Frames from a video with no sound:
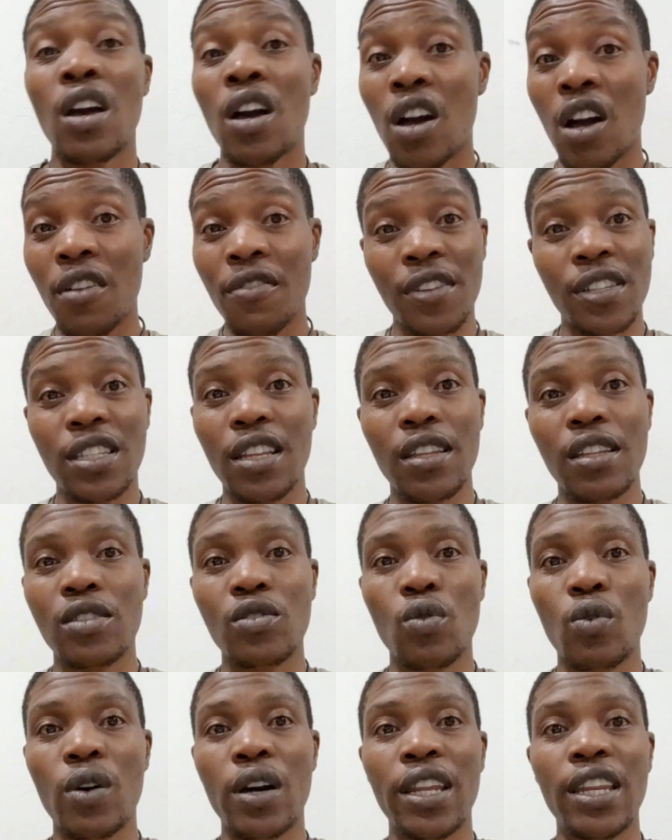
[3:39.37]
obviously the
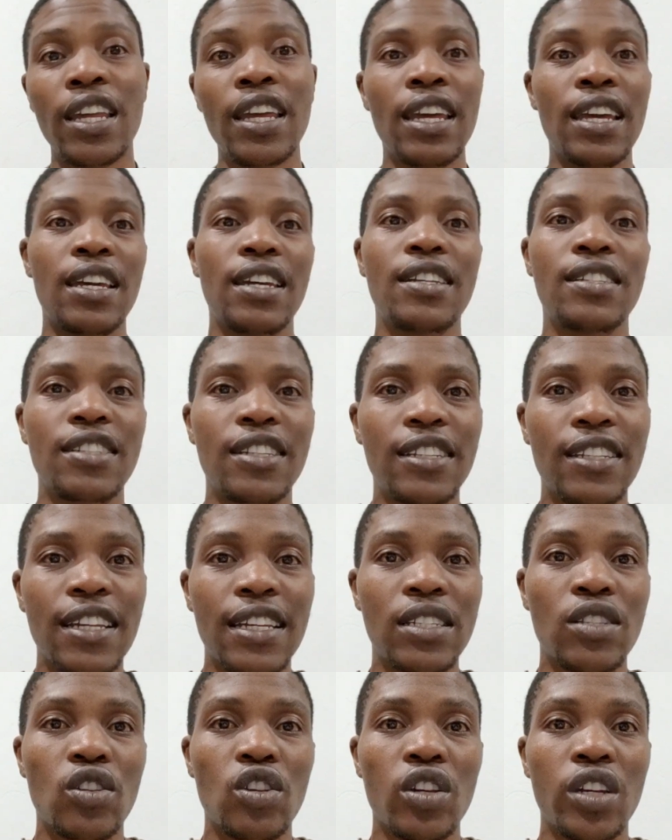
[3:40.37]
squad isn't
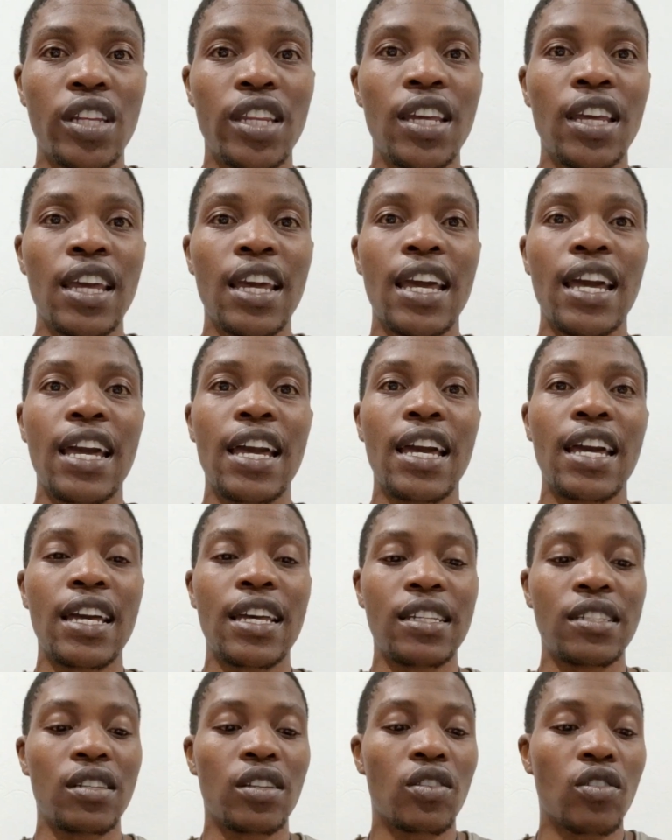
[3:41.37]
as good
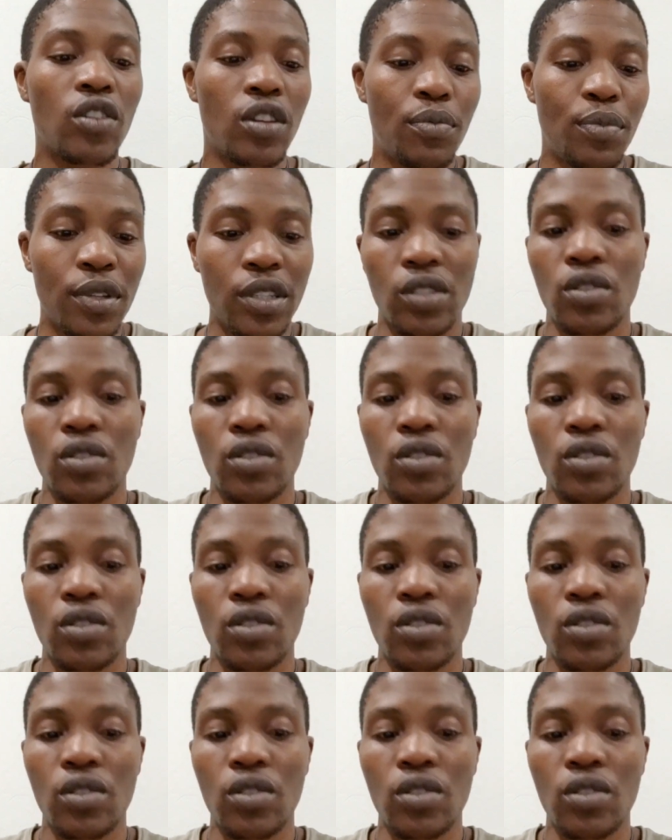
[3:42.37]
as it could be.